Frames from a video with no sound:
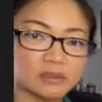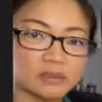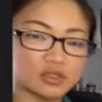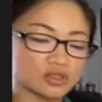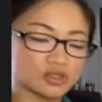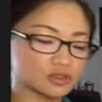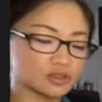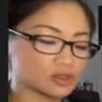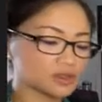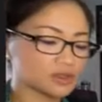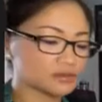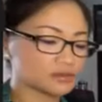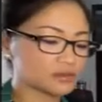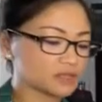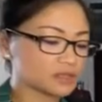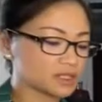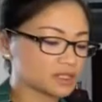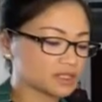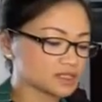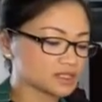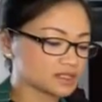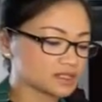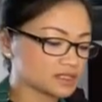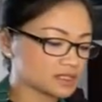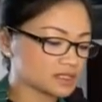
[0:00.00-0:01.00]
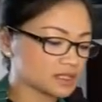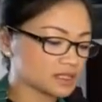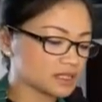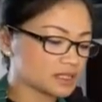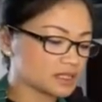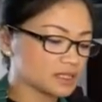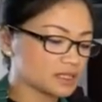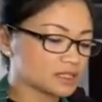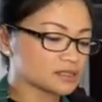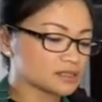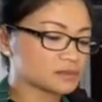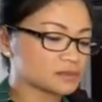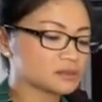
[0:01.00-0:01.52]
not sure if you can see.
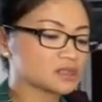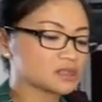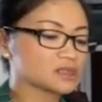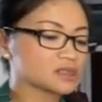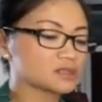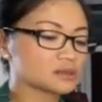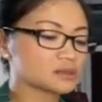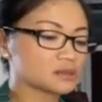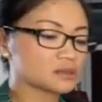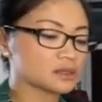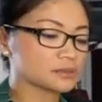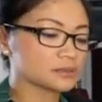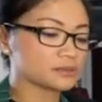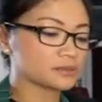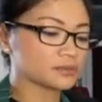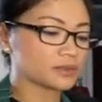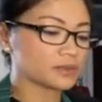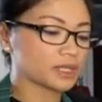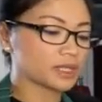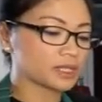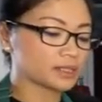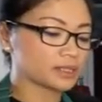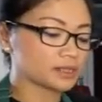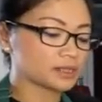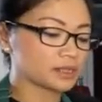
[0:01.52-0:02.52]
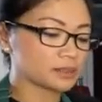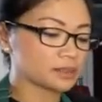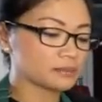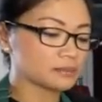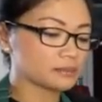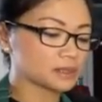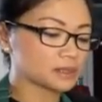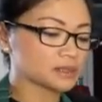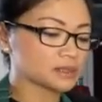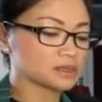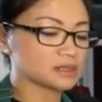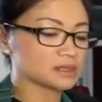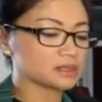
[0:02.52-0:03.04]
I'm just gonna break them
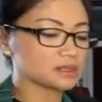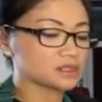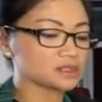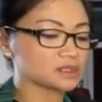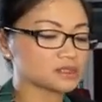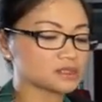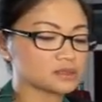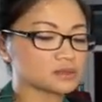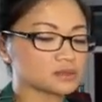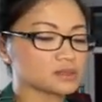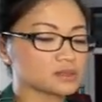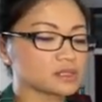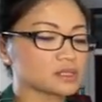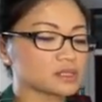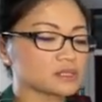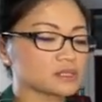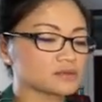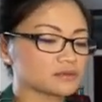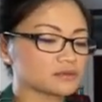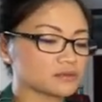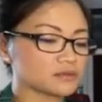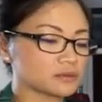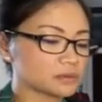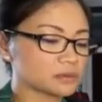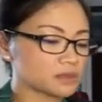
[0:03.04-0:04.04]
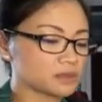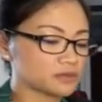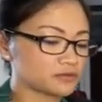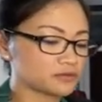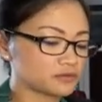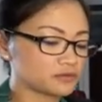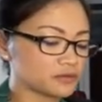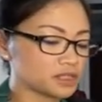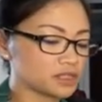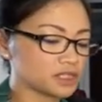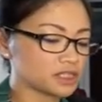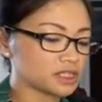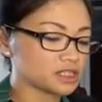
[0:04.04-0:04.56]
because I just took it out from the
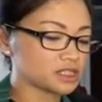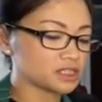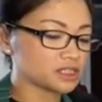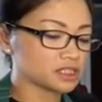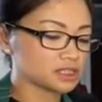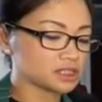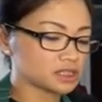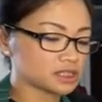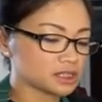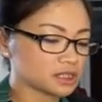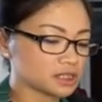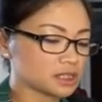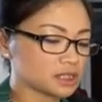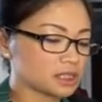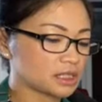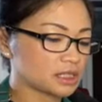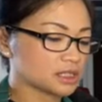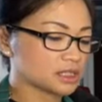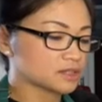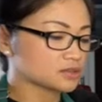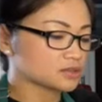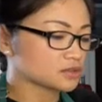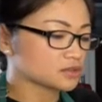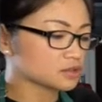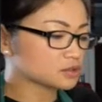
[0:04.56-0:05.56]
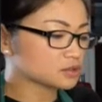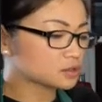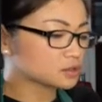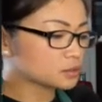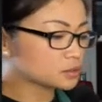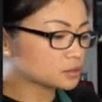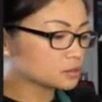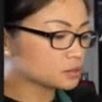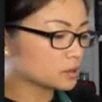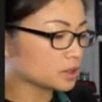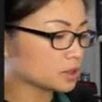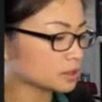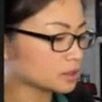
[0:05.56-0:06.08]
fridge. So
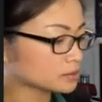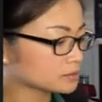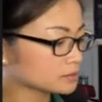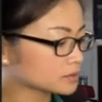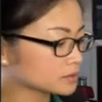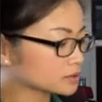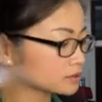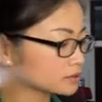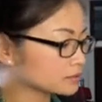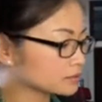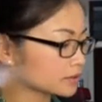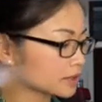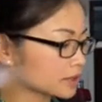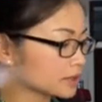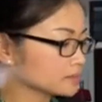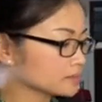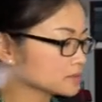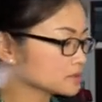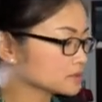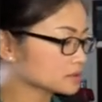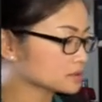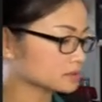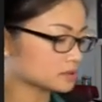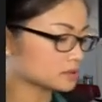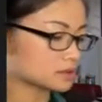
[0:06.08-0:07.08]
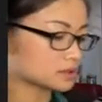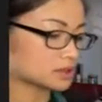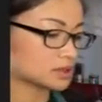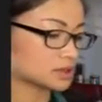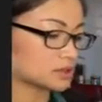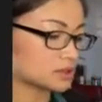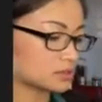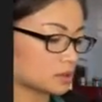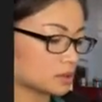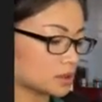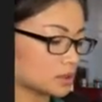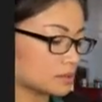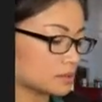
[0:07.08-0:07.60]
200 grams, so you just
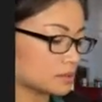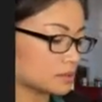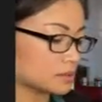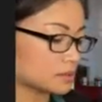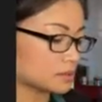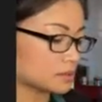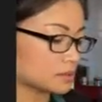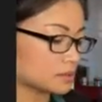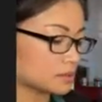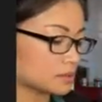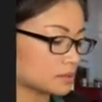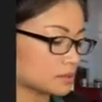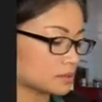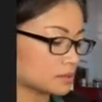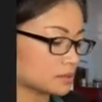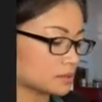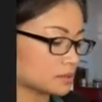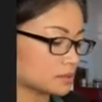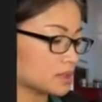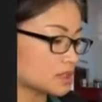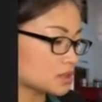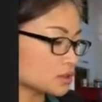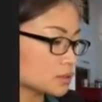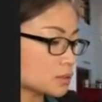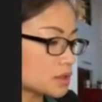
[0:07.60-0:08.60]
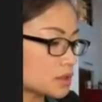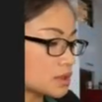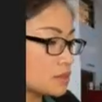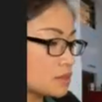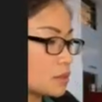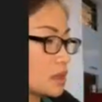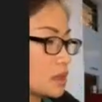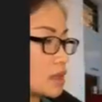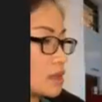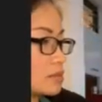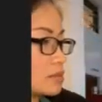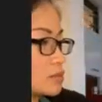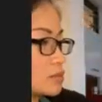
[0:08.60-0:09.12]
wanna be
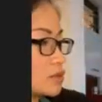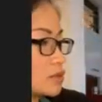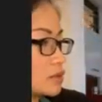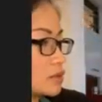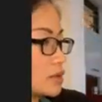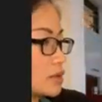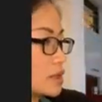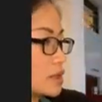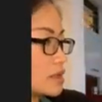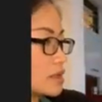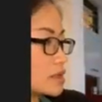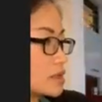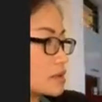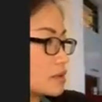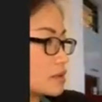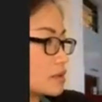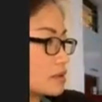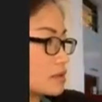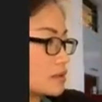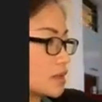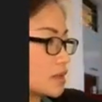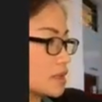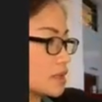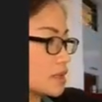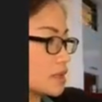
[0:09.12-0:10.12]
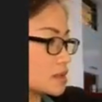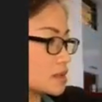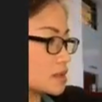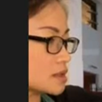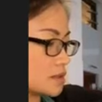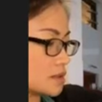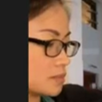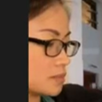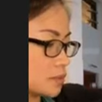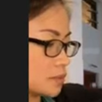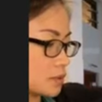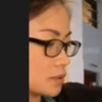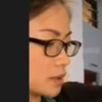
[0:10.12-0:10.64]
sure what I'm doing is
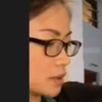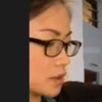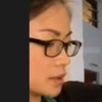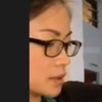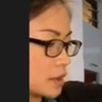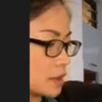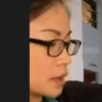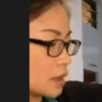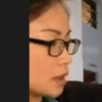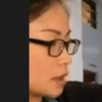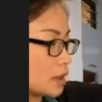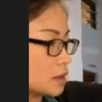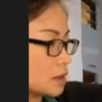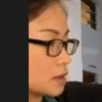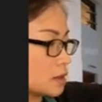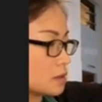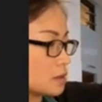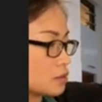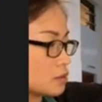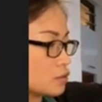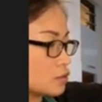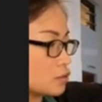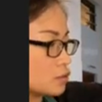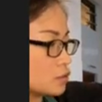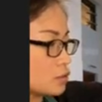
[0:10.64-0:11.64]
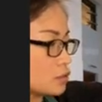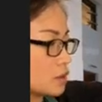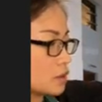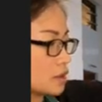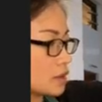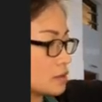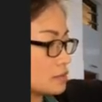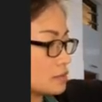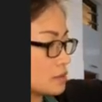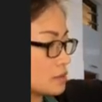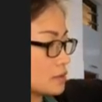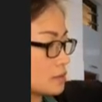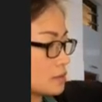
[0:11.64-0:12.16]
just put in
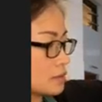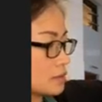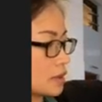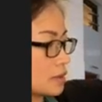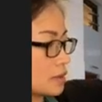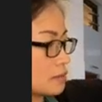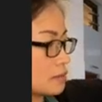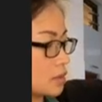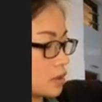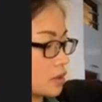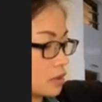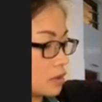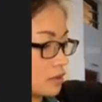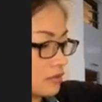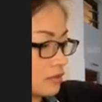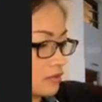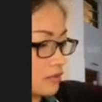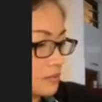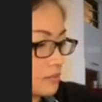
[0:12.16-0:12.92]
200 grams of